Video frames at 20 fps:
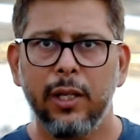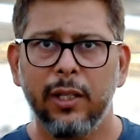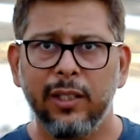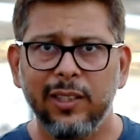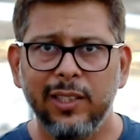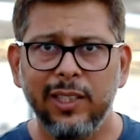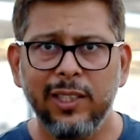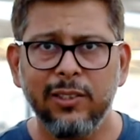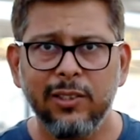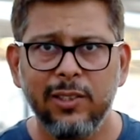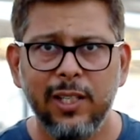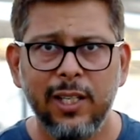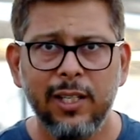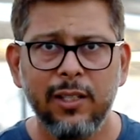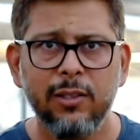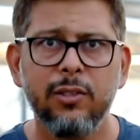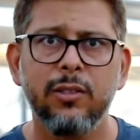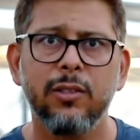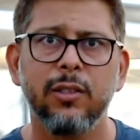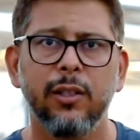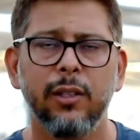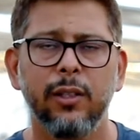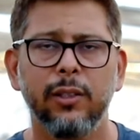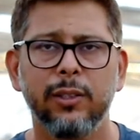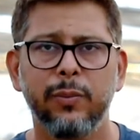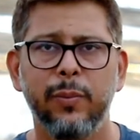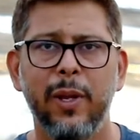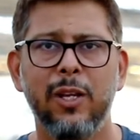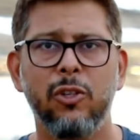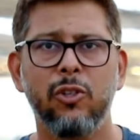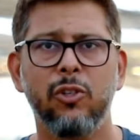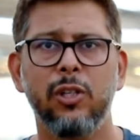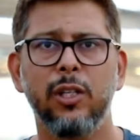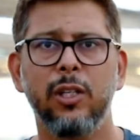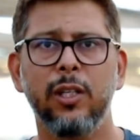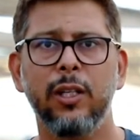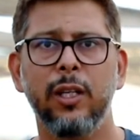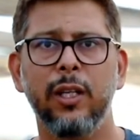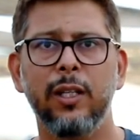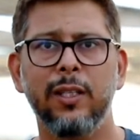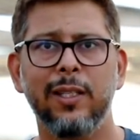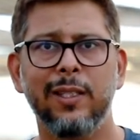These days, especially in